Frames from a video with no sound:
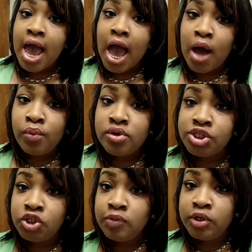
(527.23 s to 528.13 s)
I will
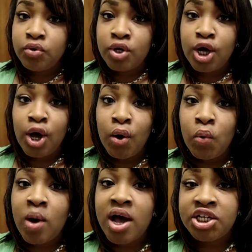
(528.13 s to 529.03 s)
still be doing
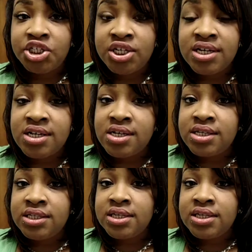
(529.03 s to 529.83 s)
co-washes.